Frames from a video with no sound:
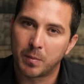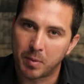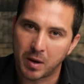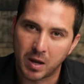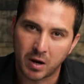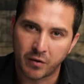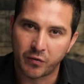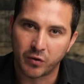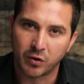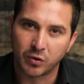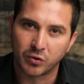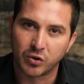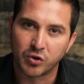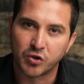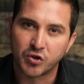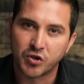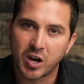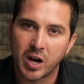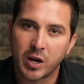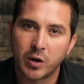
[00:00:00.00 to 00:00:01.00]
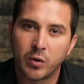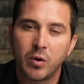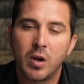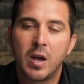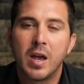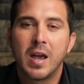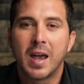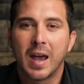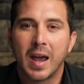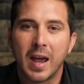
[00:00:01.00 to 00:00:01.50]
benefit of this channel
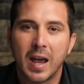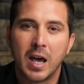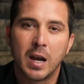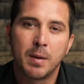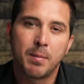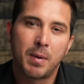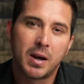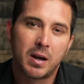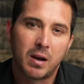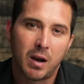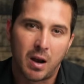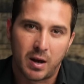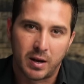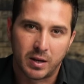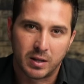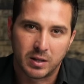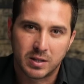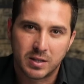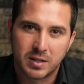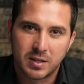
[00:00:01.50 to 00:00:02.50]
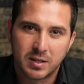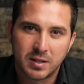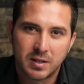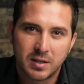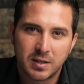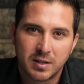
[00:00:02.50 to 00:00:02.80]
and my clients.